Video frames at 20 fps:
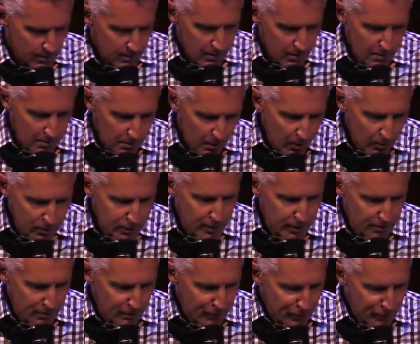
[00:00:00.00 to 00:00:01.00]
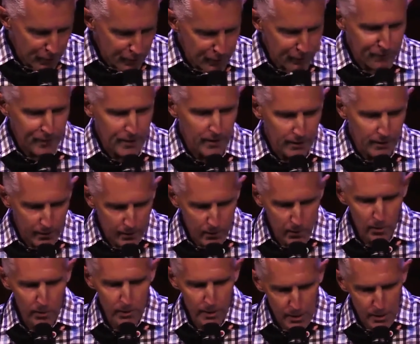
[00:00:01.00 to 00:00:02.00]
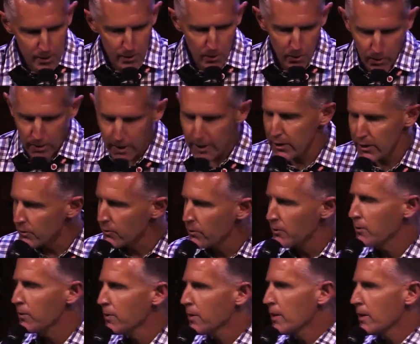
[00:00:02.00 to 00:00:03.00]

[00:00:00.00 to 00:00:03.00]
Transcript: a bold step. If you feel the Lord is calling you